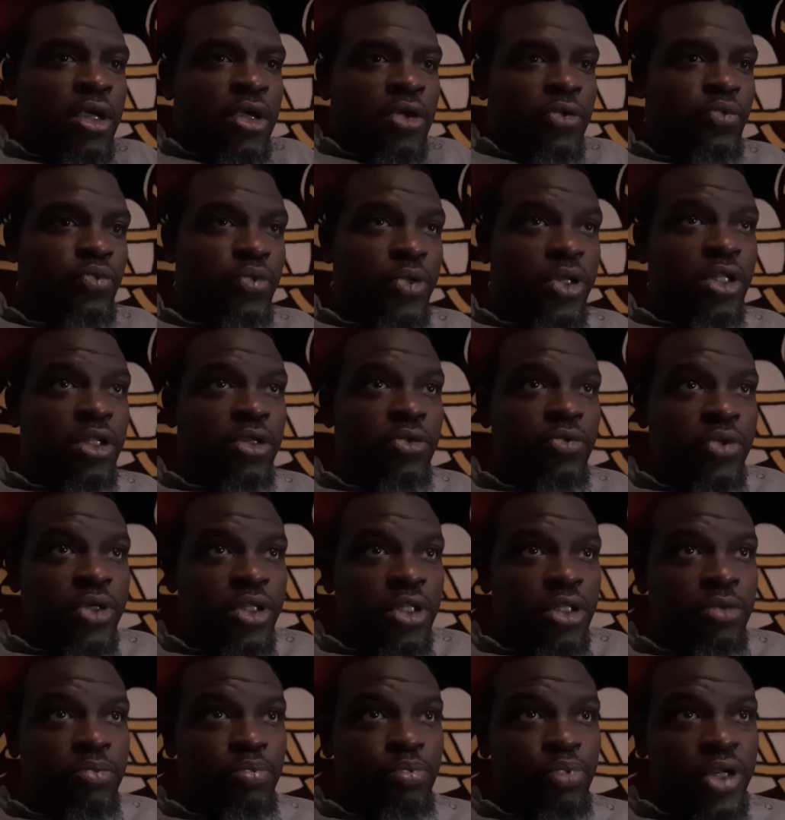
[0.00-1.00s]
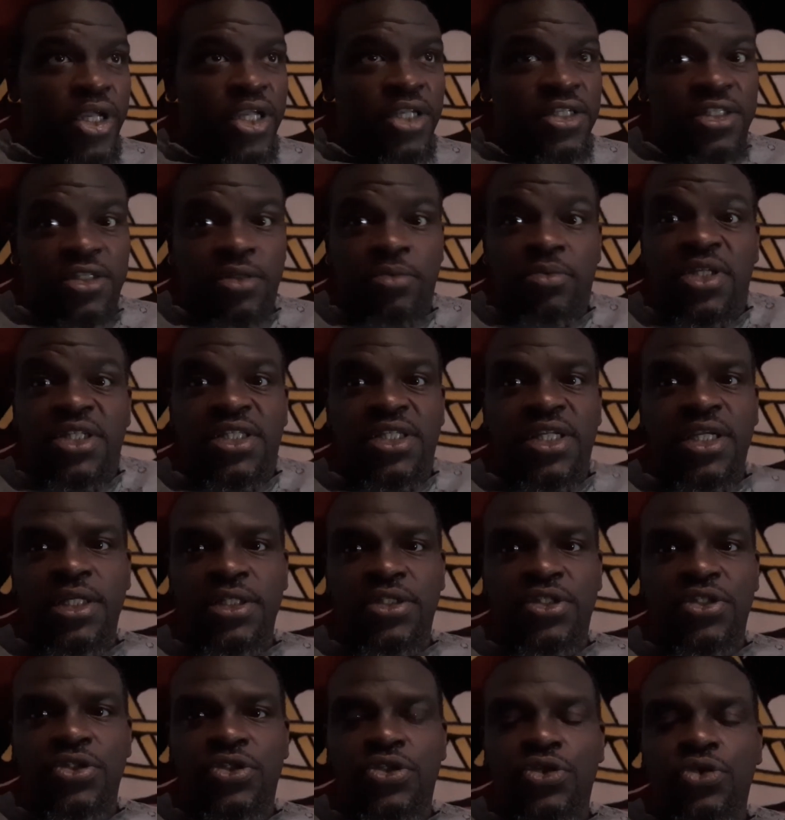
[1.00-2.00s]
really bring some
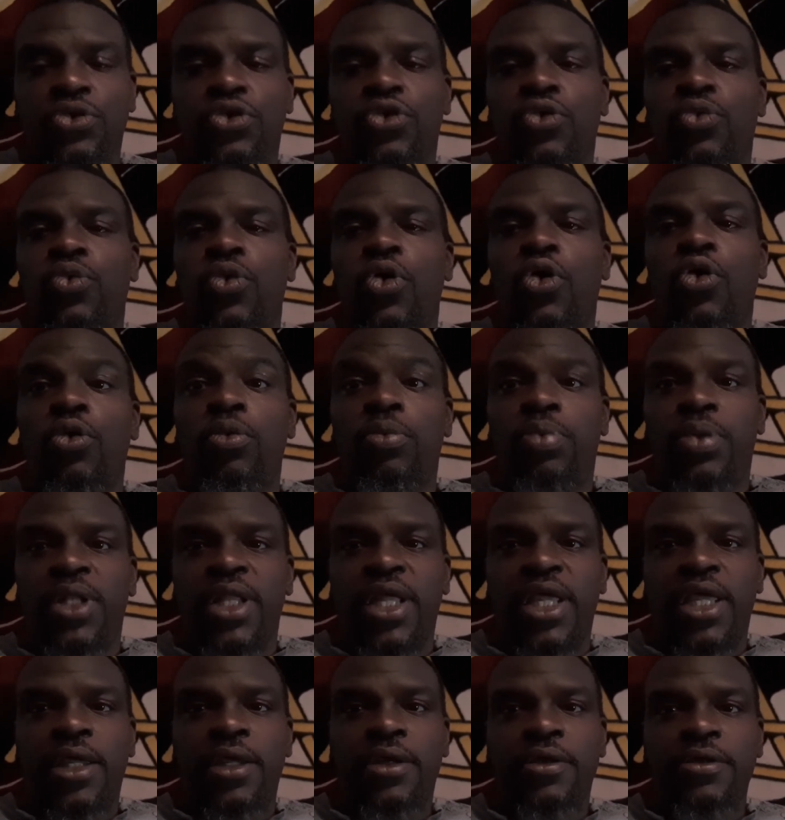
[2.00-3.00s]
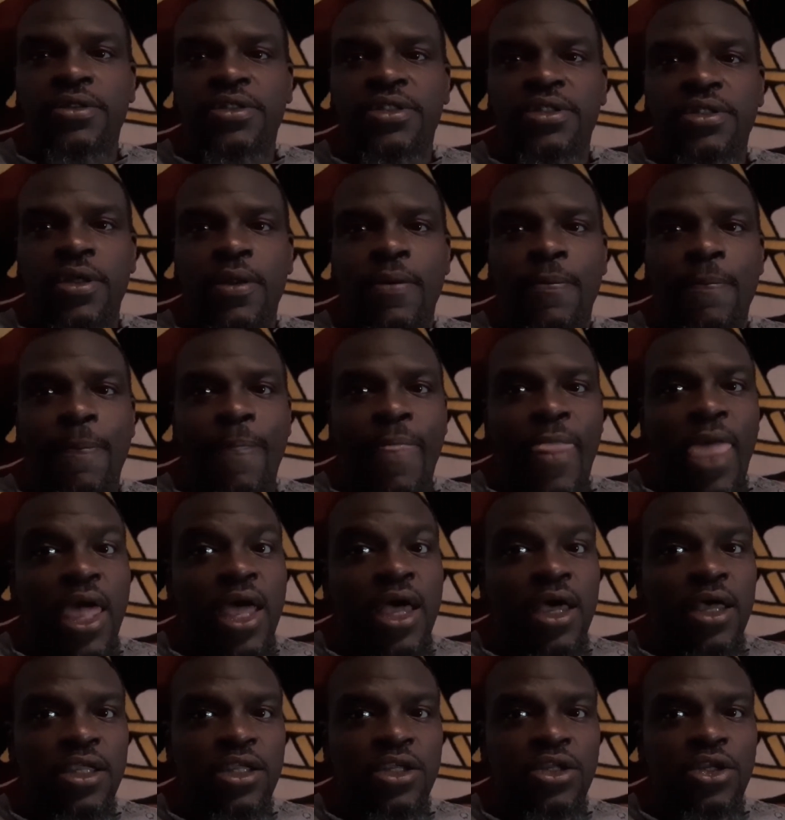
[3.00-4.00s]
attention to the role players.
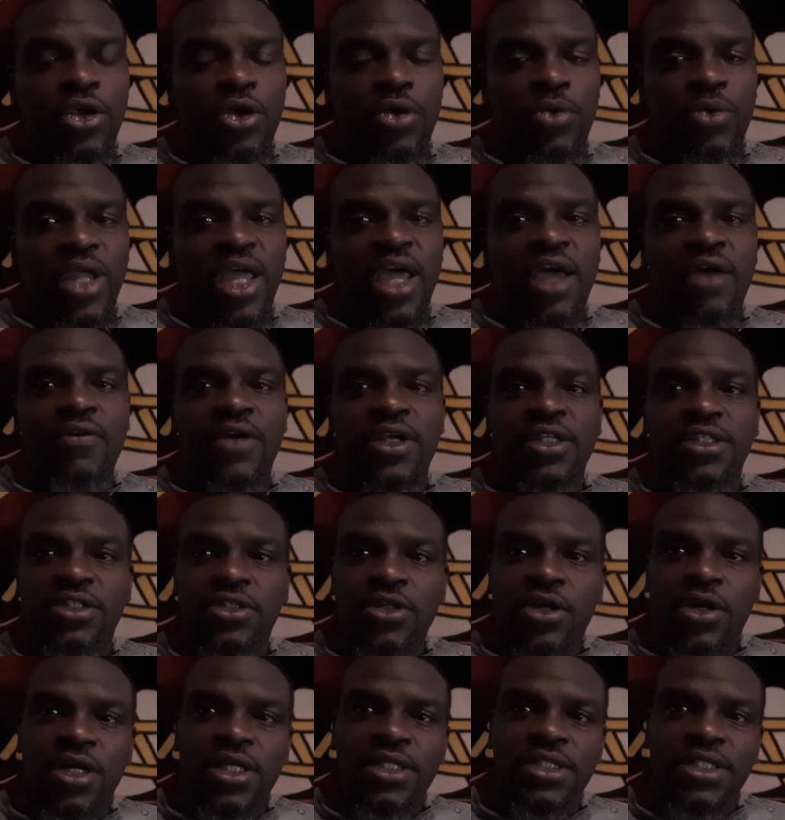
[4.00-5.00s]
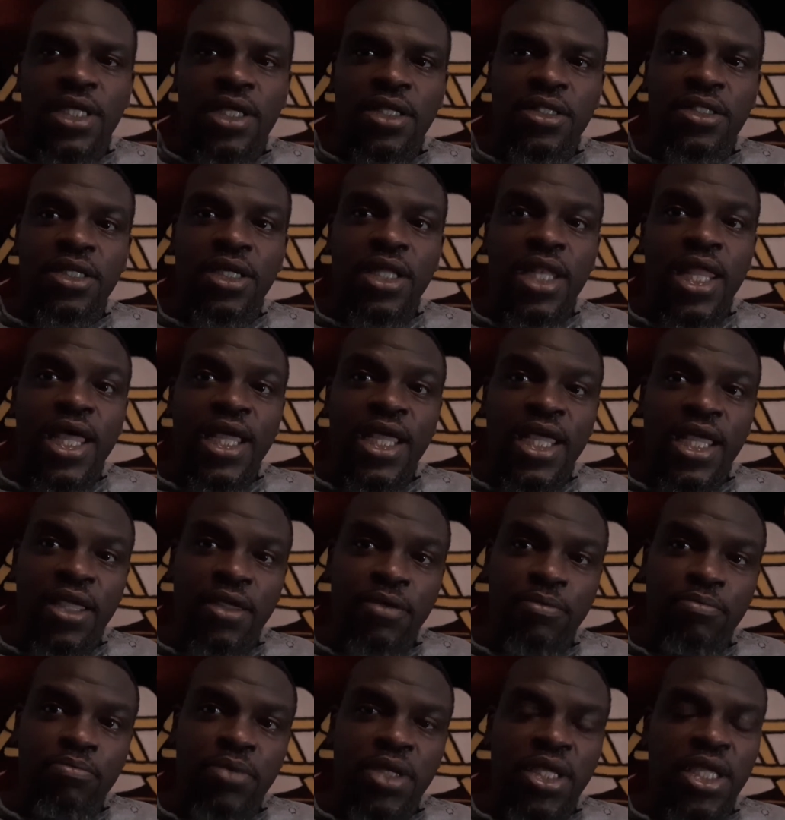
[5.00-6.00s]
We have our stars out there like
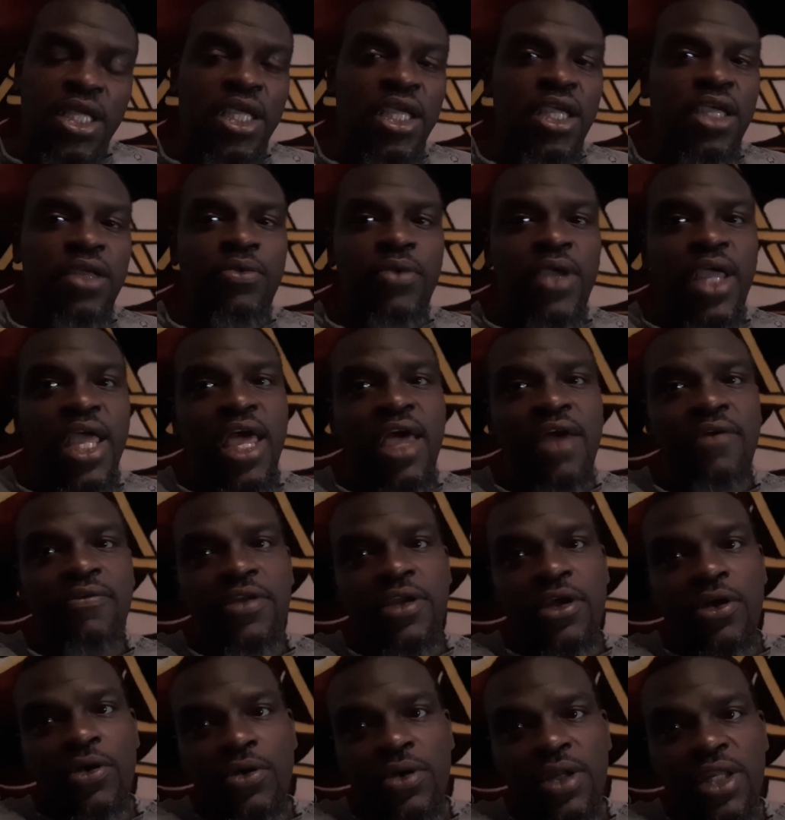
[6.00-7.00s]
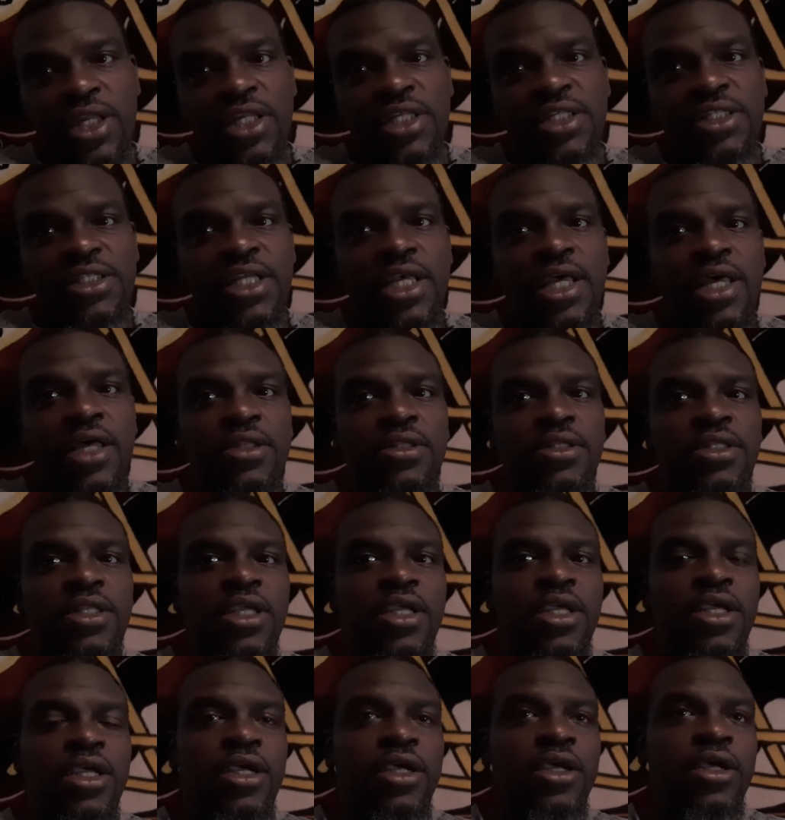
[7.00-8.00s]
Embiid, we have Jokic out
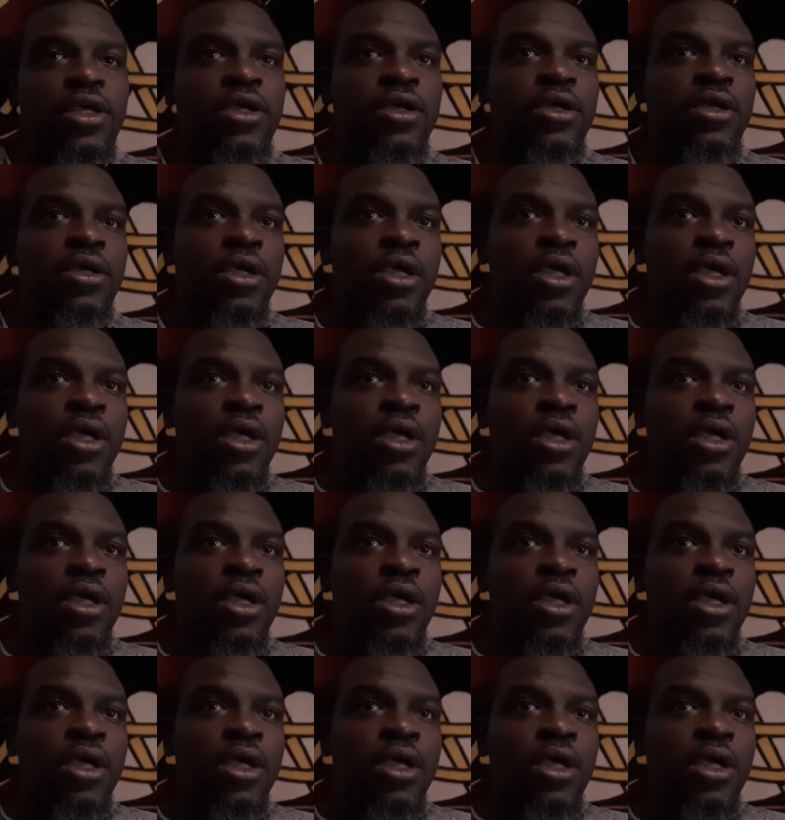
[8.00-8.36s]
there,